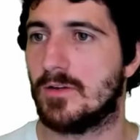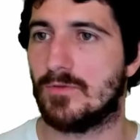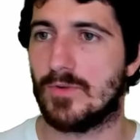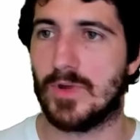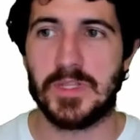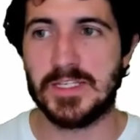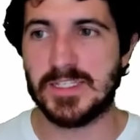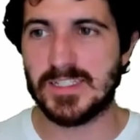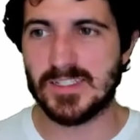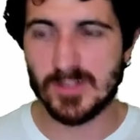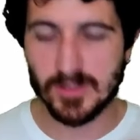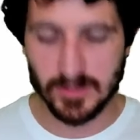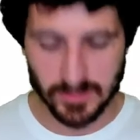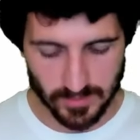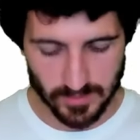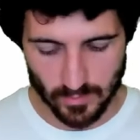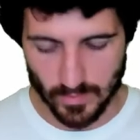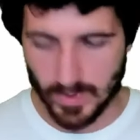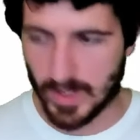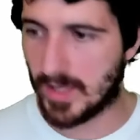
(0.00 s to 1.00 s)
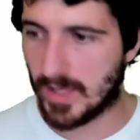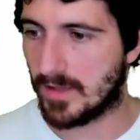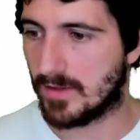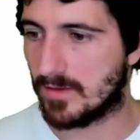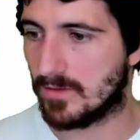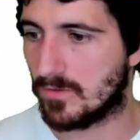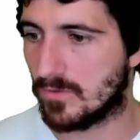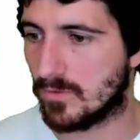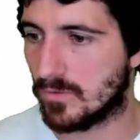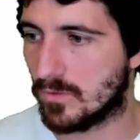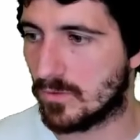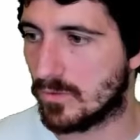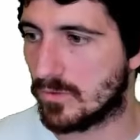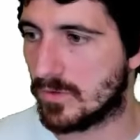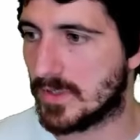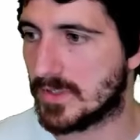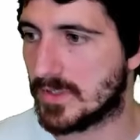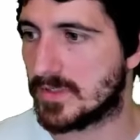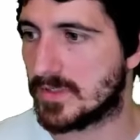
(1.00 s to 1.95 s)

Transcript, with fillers: But this is not the way to do